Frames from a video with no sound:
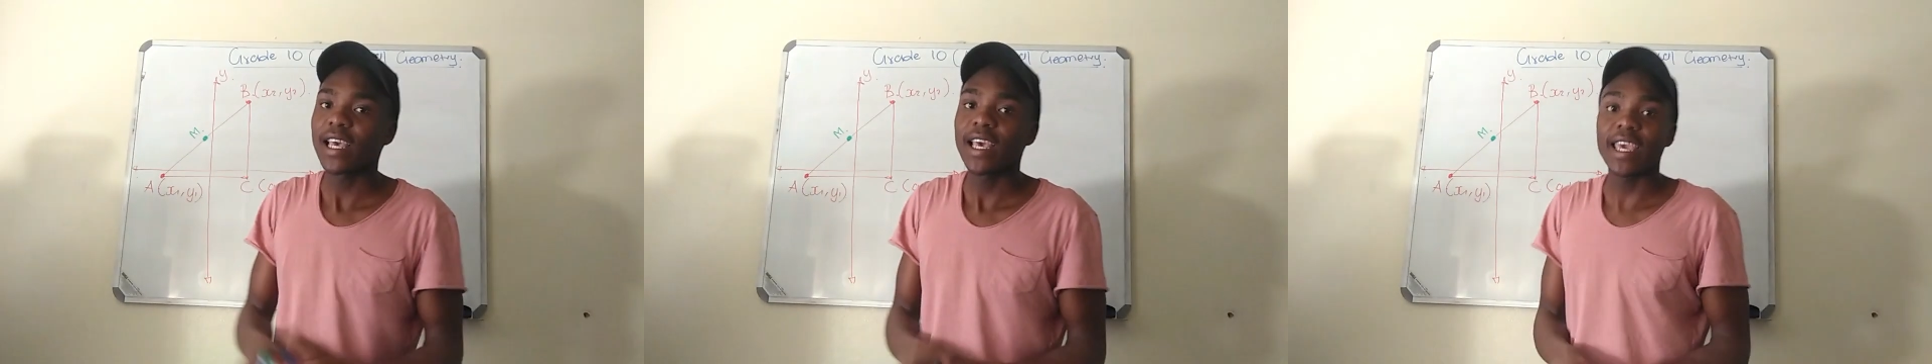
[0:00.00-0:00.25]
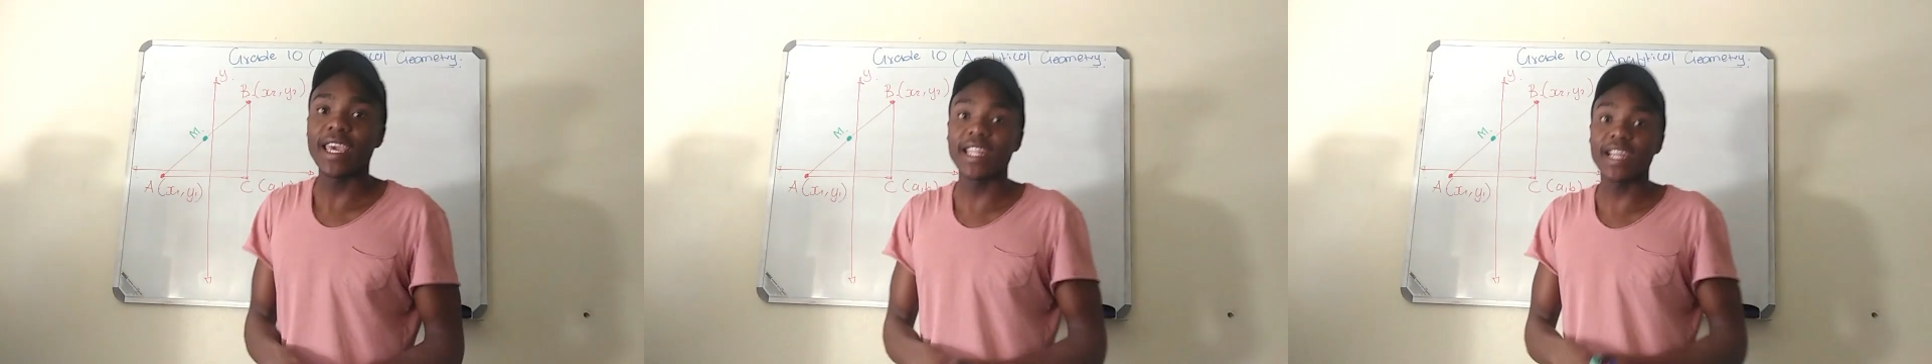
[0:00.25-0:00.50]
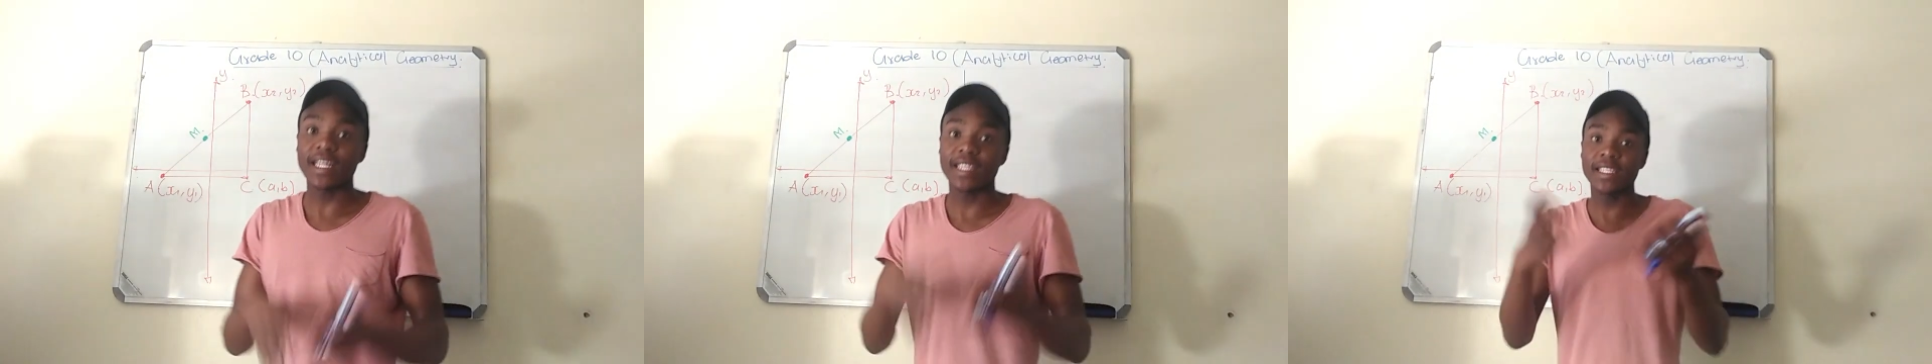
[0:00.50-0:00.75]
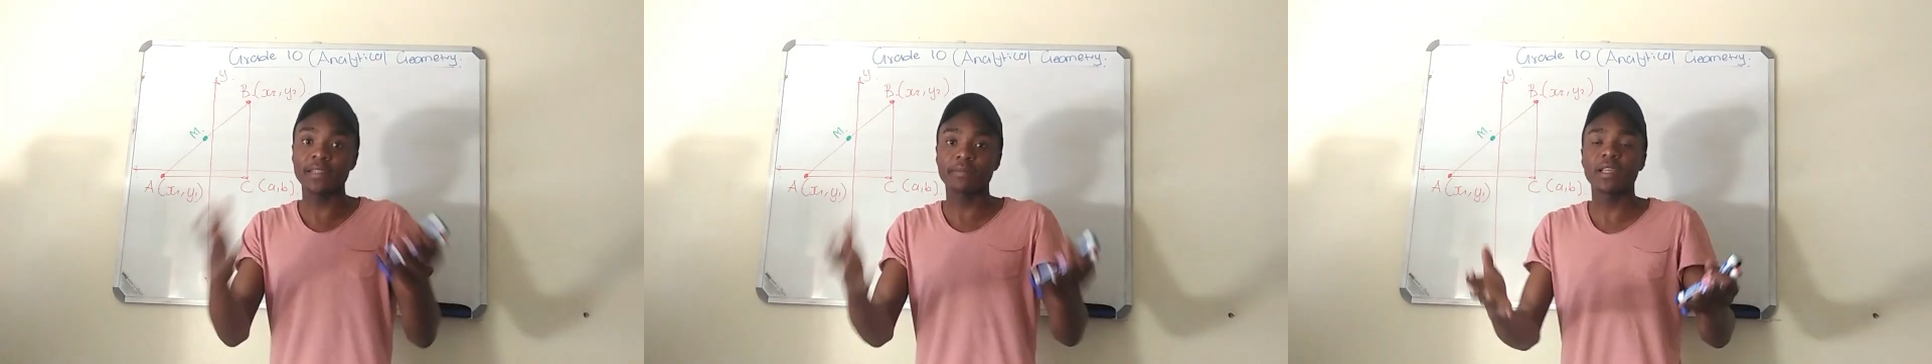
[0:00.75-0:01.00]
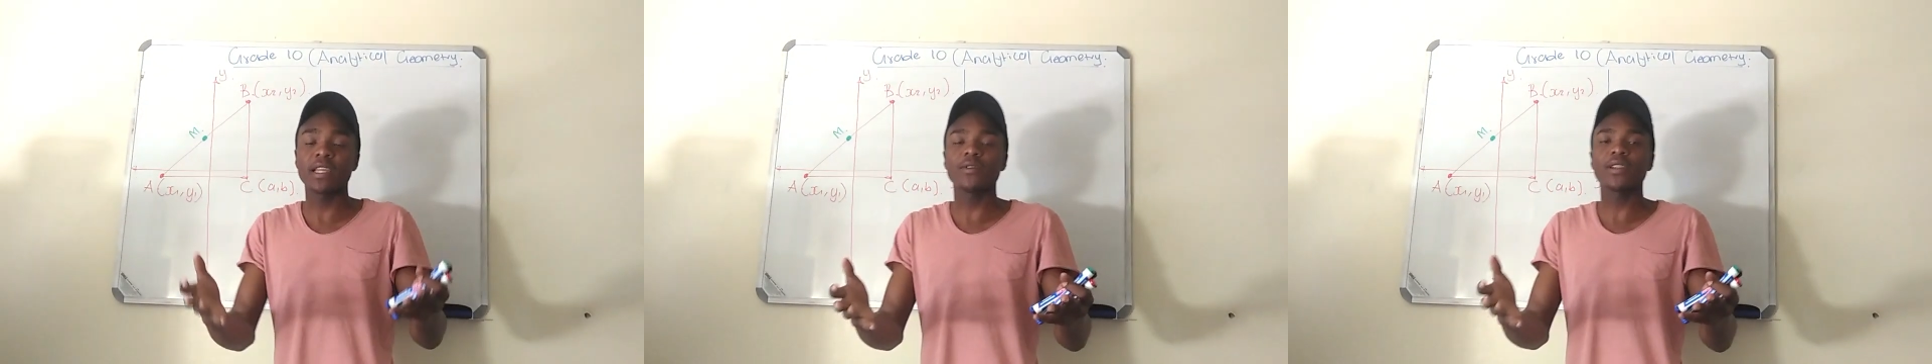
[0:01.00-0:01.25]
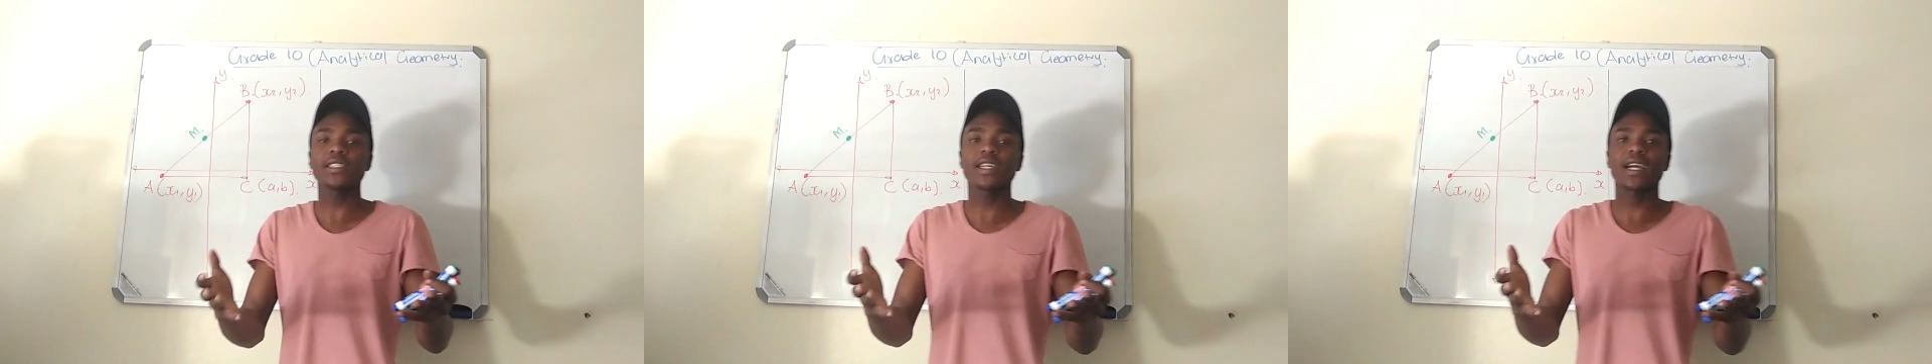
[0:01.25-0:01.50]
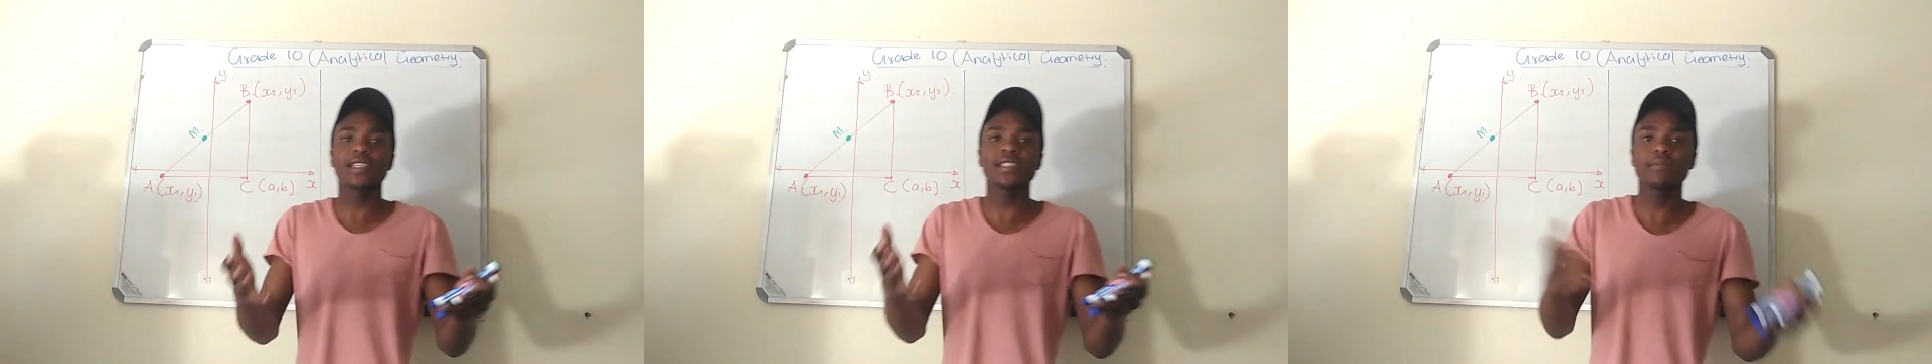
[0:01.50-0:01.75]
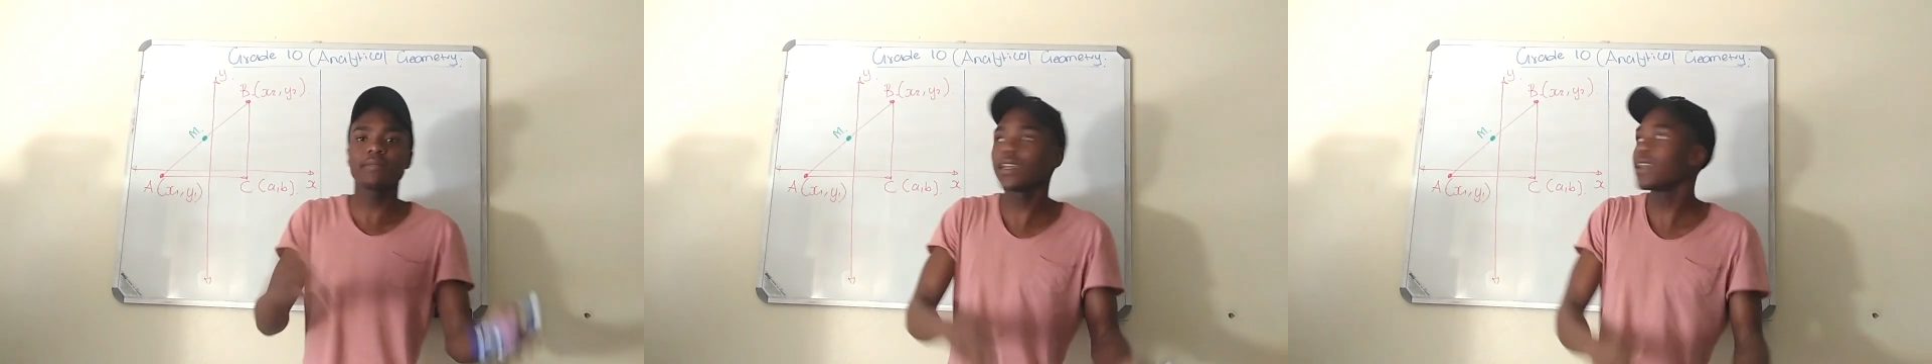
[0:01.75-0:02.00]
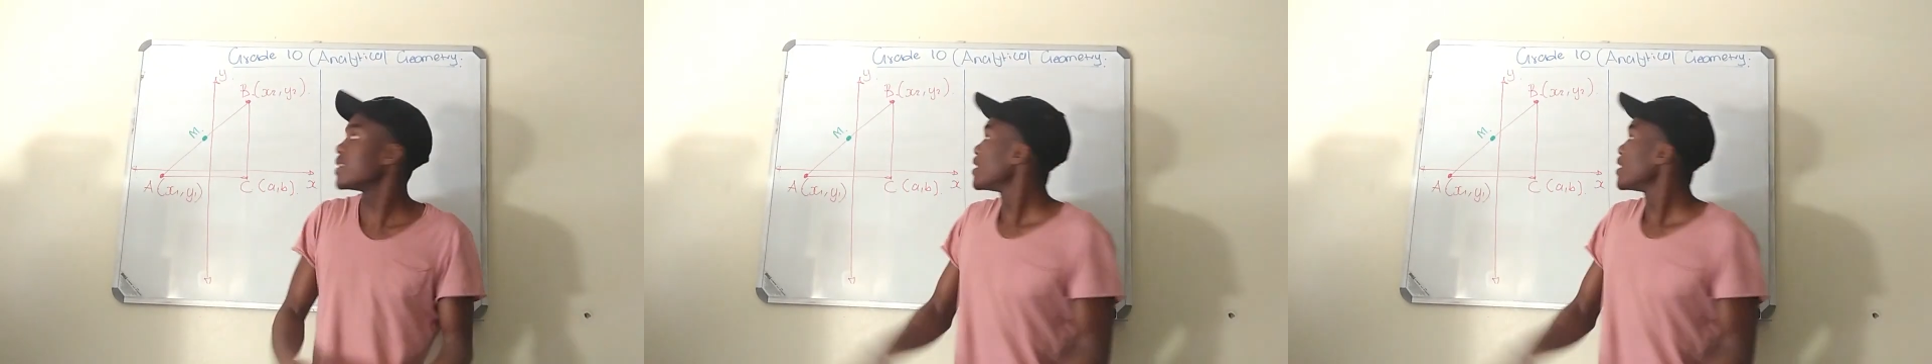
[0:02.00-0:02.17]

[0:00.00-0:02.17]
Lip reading: in a Cartesian plane. What is a Cartesian plane?